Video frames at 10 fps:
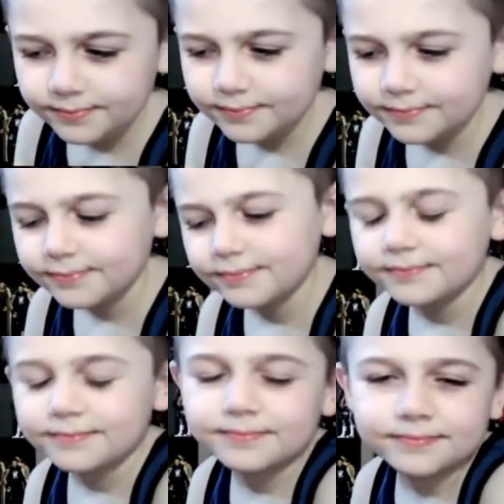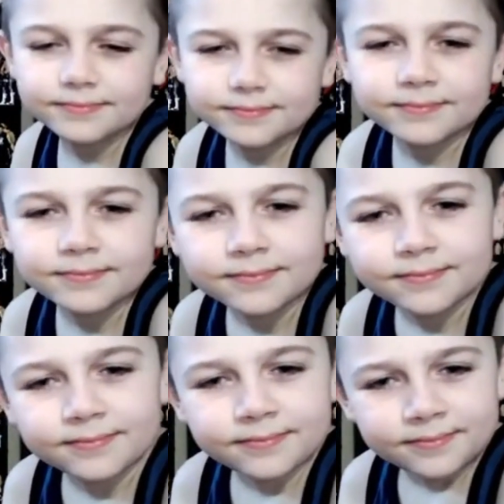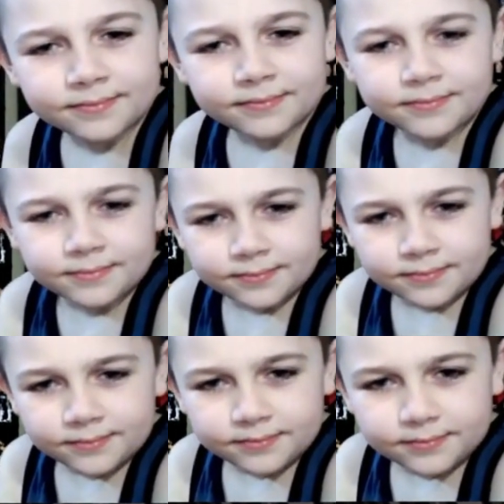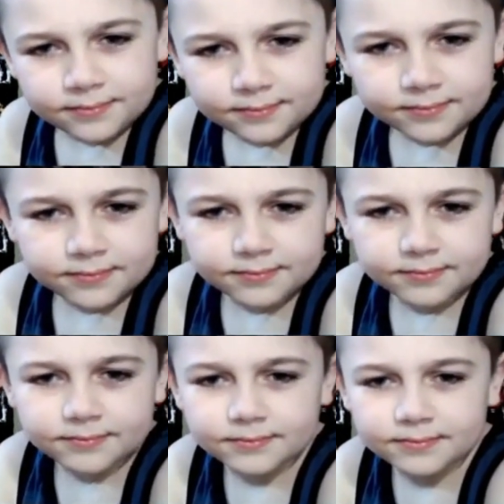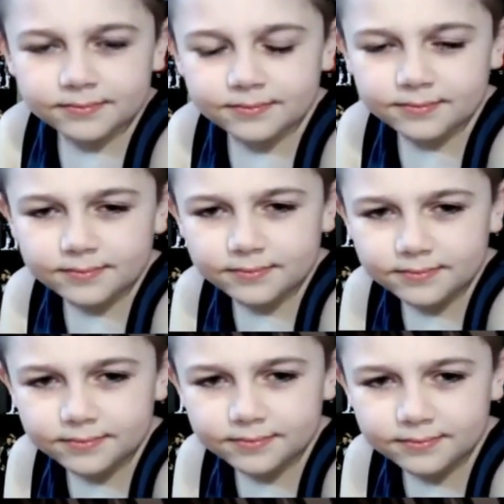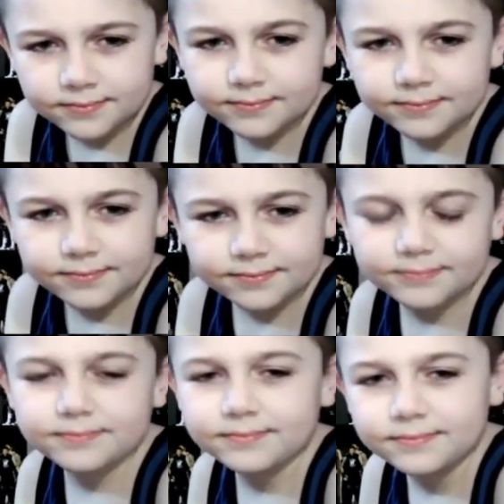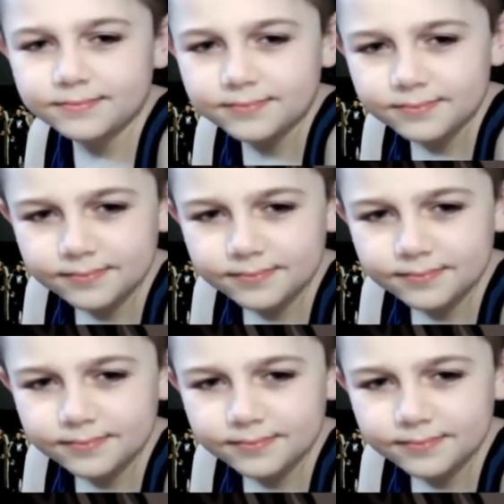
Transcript: (not speaking)